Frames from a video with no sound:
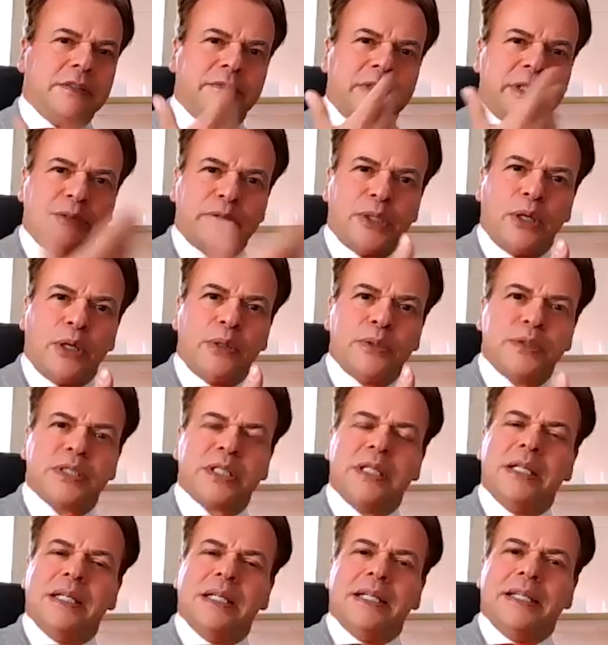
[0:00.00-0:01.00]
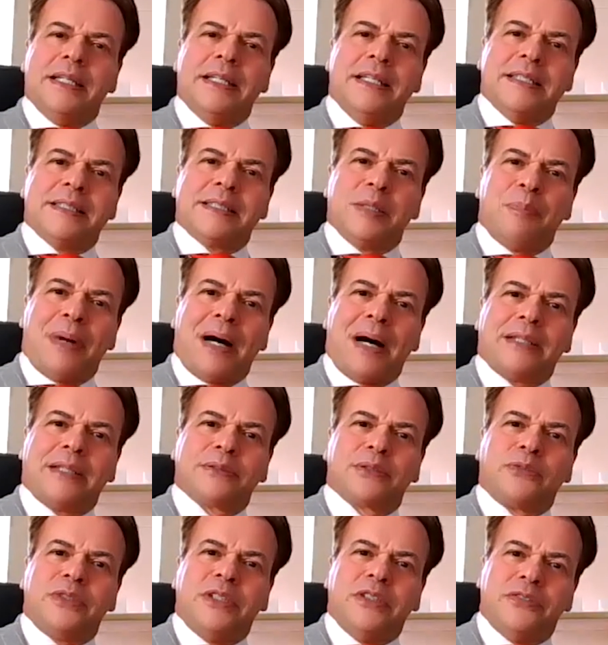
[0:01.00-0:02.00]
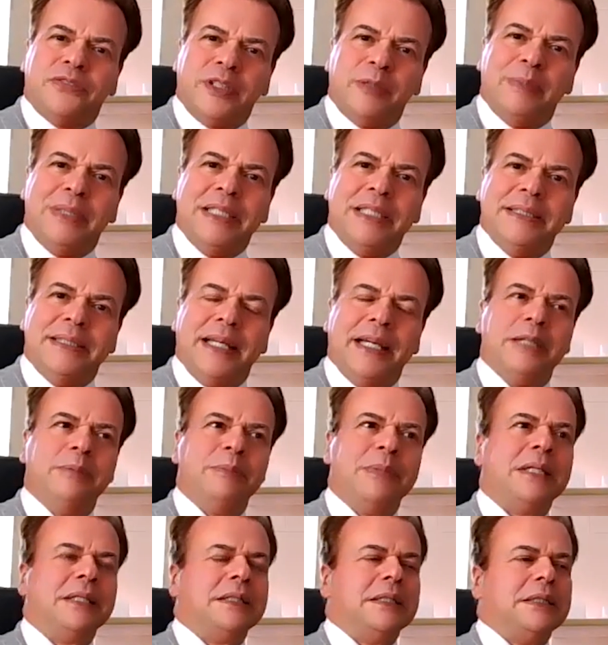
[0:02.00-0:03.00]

the rose is a part of the family name,